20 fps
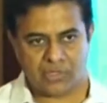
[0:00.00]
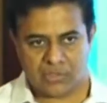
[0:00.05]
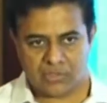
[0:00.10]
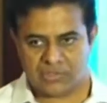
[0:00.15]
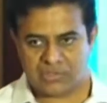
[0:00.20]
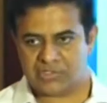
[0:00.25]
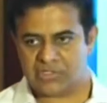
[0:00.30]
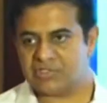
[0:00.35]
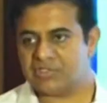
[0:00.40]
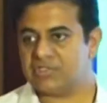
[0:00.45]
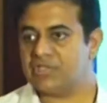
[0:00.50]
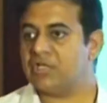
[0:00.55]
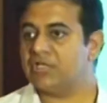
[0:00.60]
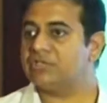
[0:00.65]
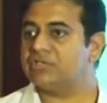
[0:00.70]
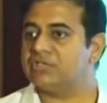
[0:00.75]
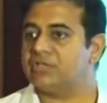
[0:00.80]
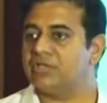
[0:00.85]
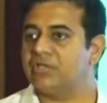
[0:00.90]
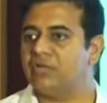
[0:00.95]
Just
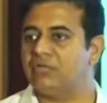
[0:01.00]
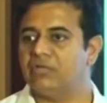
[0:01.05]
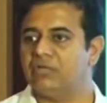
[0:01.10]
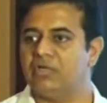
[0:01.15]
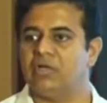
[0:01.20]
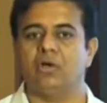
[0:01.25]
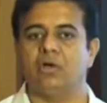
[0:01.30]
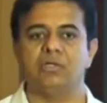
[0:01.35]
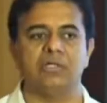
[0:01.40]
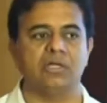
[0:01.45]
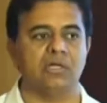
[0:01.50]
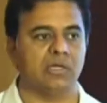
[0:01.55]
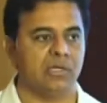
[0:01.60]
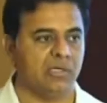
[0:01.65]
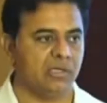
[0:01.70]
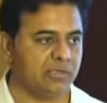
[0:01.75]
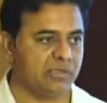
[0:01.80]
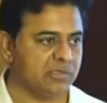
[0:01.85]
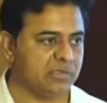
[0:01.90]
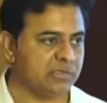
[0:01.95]
yesterday we got the
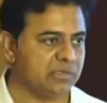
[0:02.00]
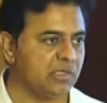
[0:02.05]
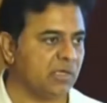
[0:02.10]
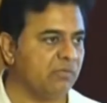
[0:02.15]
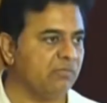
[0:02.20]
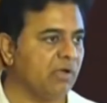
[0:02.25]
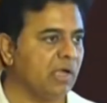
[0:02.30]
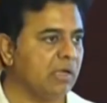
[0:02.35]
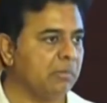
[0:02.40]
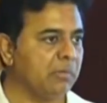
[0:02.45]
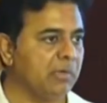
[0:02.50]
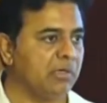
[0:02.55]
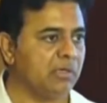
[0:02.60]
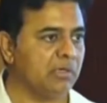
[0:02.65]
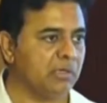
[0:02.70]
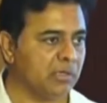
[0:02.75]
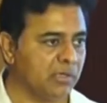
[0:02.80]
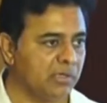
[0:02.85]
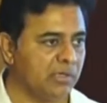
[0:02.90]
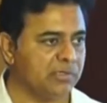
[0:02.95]
clearance, the environmental
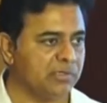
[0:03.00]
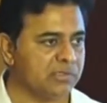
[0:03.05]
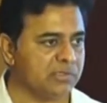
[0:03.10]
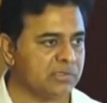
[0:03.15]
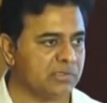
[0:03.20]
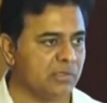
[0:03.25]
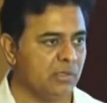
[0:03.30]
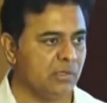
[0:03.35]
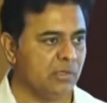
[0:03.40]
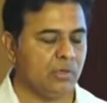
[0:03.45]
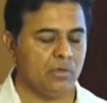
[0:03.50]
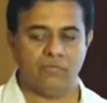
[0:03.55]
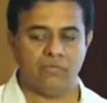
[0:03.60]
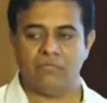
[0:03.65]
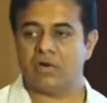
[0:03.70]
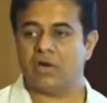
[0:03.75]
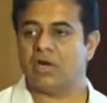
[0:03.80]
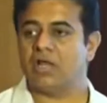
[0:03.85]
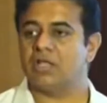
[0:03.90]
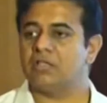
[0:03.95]
clearance, for
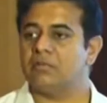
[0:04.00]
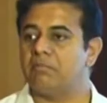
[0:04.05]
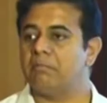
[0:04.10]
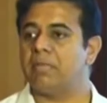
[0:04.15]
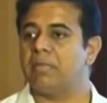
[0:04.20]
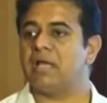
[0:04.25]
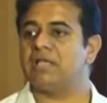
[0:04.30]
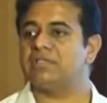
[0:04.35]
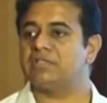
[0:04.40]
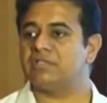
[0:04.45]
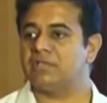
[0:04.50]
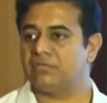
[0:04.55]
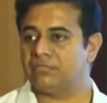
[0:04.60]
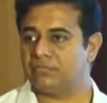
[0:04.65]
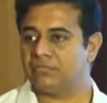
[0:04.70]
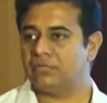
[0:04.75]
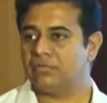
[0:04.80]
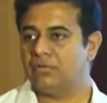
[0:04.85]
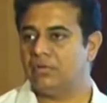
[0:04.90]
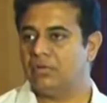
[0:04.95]
another massive
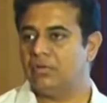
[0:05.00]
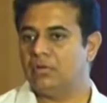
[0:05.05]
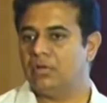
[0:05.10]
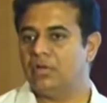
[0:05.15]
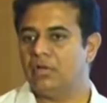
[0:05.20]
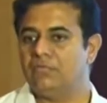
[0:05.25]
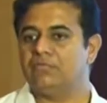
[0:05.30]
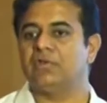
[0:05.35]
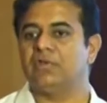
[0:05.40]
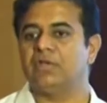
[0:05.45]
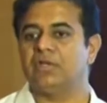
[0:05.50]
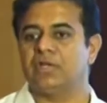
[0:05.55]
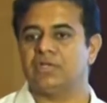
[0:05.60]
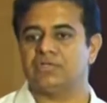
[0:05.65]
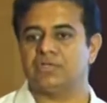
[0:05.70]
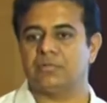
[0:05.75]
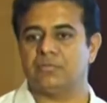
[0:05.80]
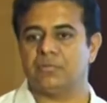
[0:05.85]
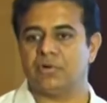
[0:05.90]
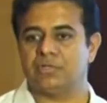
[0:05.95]
lift
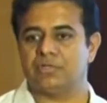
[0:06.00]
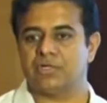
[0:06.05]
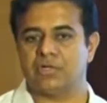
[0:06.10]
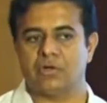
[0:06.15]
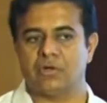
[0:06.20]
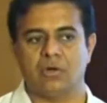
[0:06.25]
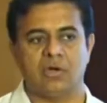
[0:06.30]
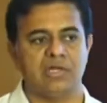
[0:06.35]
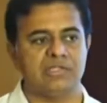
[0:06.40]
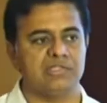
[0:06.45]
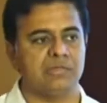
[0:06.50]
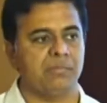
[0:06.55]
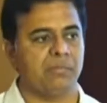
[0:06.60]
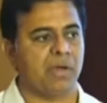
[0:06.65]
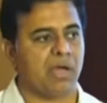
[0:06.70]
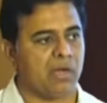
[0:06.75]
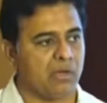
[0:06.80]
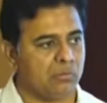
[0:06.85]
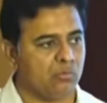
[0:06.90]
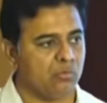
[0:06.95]
irrigation project called as the
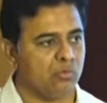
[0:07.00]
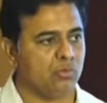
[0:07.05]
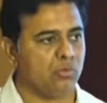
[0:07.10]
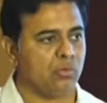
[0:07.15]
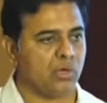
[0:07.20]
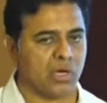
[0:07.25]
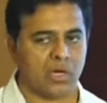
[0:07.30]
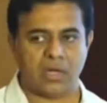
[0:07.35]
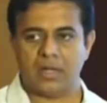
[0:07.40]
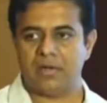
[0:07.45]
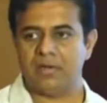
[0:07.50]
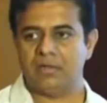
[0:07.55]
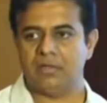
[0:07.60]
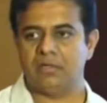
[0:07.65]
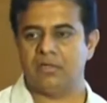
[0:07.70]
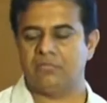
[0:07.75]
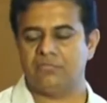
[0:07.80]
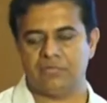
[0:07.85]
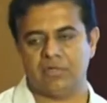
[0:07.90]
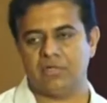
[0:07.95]
Palamuru Rangareddy
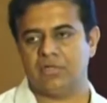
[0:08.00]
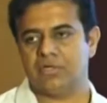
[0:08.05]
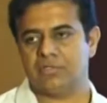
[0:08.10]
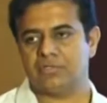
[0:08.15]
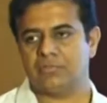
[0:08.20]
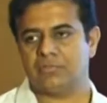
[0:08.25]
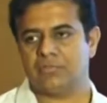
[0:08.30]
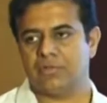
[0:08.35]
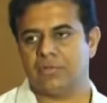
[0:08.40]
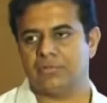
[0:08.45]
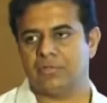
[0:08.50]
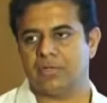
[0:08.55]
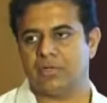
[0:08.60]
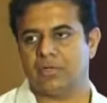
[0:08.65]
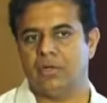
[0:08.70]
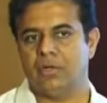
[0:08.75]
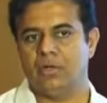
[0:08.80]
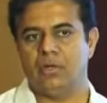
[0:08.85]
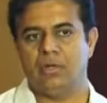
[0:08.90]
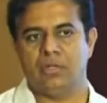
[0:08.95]
lift irrigation project.
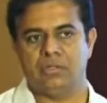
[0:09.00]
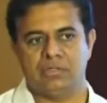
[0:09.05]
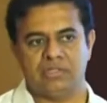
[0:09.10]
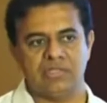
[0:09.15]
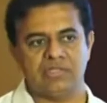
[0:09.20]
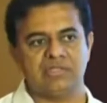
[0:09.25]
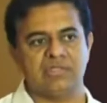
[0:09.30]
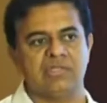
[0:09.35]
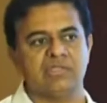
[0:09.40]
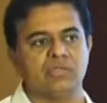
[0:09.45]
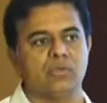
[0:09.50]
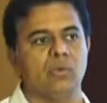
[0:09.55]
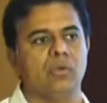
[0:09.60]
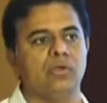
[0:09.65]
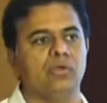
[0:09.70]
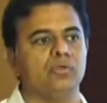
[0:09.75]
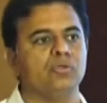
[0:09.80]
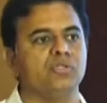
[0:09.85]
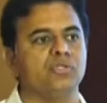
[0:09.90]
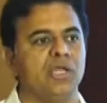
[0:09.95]
This is going
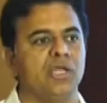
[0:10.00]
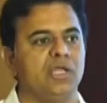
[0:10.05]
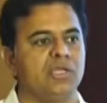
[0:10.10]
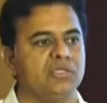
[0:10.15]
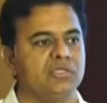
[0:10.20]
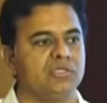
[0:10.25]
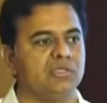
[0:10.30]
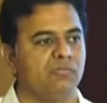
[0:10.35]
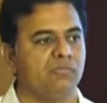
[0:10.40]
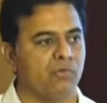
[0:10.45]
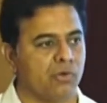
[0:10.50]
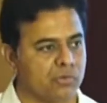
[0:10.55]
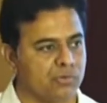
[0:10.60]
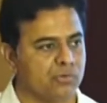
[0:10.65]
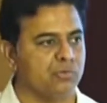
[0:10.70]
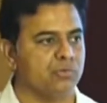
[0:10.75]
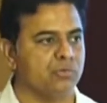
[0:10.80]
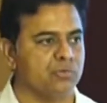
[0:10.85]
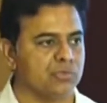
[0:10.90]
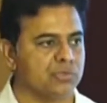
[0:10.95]
to change the
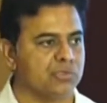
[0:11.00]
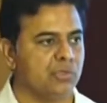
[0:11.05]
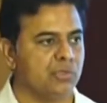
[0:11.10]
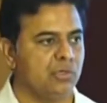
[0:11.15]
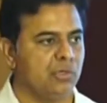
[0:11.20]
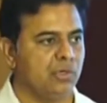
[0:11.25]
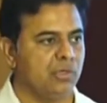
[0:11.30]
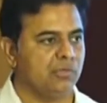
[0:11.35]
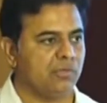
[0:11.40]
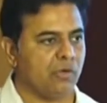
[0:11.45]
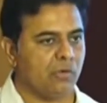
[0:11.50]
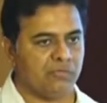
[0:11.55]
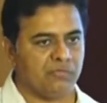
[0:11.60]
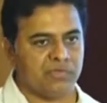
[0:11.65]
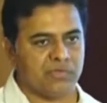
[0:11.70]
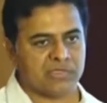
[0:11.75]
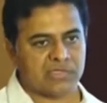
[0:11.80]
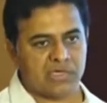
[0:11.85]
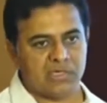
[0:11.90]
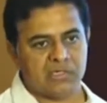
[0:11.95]
fortunes of
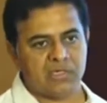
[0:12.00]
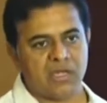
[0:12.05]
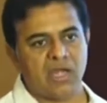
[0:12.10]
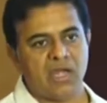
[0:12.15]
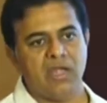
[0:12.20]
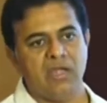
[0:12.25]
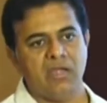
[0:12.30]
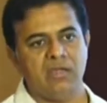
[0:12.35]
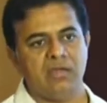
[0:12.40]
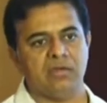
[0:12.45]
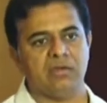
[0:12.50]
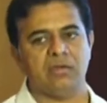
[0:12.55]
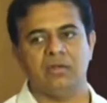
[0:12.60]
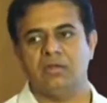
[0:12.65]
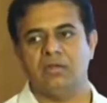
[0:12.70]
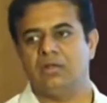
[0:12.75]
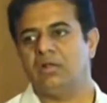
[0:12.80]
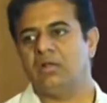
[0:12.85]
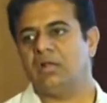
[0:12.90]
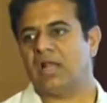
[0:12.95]
this entire
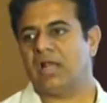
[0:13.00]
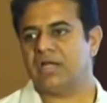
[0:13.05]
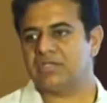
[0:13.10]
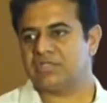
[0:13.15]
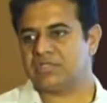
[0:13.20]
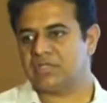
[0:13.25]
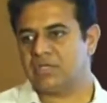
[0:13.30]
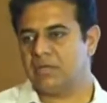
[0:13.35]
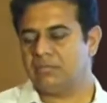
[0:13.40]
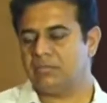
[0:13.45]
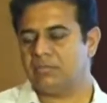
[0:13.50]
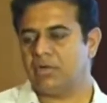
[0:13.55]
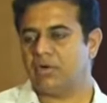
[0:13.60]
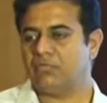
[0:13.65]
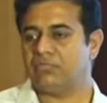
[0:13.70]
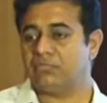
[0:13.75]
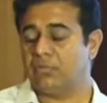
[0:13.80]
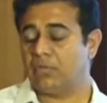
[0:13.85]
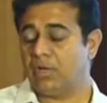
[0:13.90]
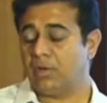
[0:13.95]
landscape
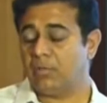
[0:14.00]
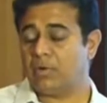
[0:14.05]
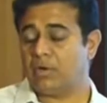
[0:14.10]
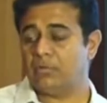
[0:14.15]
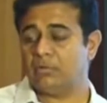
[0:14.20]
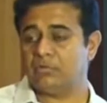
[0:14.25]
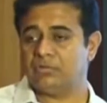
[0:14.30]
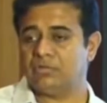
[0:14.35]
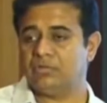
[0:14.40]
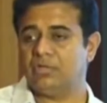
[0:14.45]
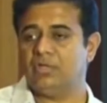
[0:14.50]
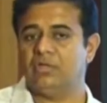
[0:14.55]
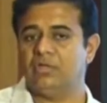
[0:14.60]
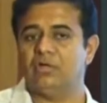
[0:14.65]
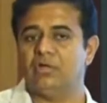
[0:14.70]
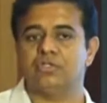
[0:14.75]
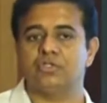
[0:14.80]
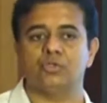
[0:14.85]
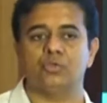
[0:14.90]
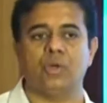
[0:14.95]
of about 3
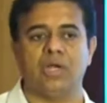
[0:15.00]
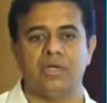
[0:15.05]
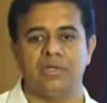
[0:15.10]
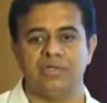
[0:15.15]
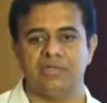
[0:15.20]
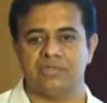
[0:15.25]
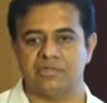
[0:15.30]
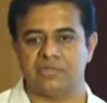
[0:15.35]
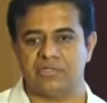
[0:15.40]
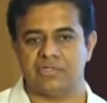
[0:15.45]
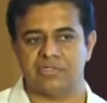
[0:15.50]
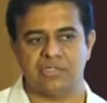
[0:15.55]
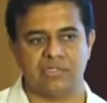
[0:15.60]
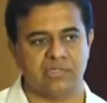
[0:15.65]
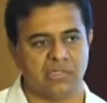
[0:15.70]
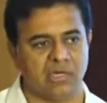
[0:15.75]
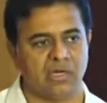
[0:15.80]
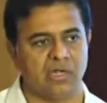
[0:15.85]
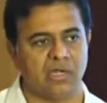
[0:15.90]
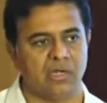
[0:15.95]
erstwhile districts in
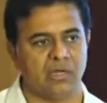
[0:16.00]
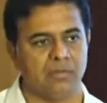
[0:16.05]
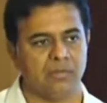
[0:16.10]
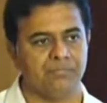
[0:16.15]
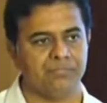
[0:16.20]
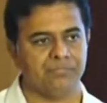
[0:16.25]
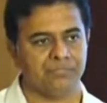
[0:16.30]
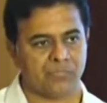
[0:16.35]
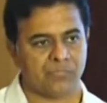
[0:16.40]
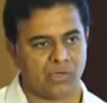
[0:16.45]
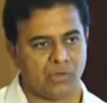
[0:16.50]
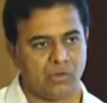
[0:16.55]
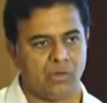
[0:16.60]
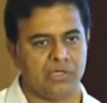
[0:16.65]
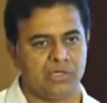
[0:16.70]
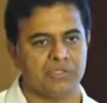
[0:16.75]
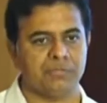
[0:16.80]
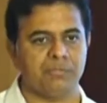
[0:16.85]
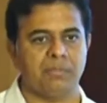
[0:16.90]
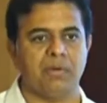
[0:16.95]
Telangana called
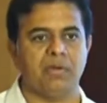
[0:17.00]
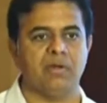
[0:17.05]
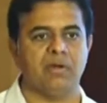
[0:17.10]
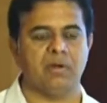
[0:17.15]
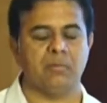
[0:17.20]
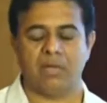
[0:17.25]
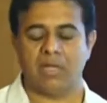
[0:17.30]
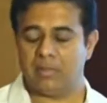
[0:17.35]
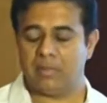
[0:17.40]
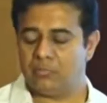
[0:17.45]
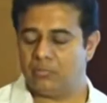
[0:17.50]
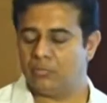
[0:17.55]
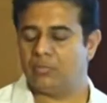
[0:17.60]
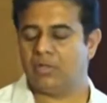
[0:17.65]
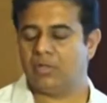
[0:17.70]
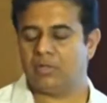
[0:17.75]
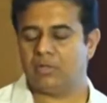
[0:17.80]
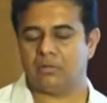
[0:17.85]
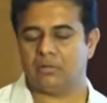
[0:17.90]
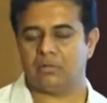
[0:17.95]
as
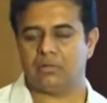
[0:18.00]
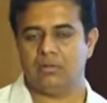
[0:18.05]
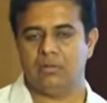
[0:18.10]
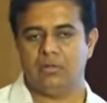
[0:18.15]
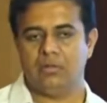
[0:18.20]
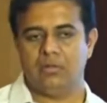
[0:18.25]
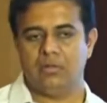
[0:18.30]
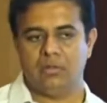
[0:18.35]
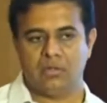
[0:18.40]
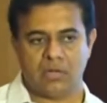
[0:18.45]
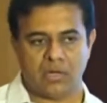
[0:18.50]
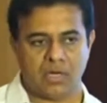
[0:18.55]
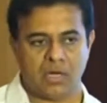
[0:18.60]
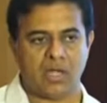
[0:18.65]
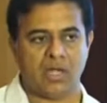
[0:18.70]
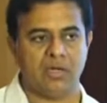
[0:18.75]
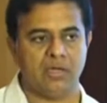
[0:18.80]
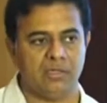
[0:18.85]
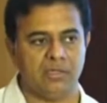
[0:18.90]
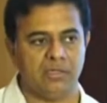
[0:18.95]
Mahbubnagar,
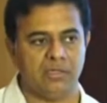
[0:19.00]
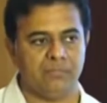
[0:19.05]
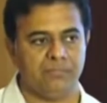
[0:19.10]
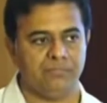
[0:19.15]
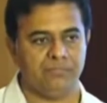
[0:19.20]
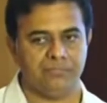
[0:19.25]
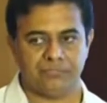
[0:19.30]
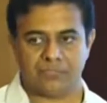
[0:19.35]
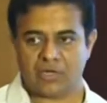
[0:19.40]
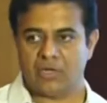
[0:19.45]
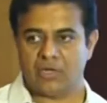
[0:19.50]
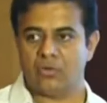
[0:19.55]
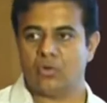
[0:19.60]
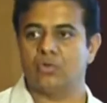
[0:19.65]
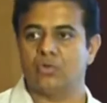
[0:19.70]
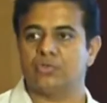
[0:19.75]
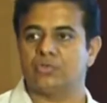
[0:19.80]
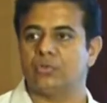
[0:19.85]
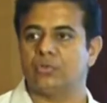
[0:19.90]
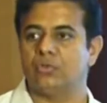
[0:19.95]
Rangareddy and
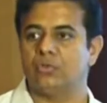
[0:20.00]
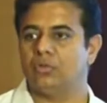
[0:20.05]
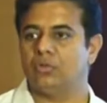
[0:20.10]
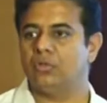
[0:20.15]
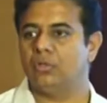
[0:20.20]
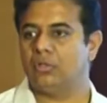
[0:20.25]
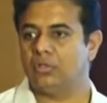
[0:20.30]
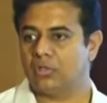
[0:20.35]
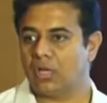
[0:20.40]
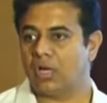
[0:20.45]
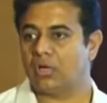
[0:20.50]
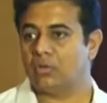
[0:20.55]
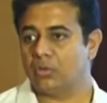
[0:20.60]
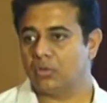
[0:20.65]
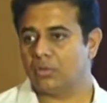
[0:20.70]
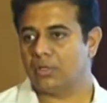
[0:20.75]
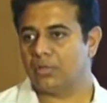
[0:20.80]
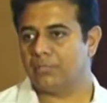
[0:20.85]
also Nalgonda.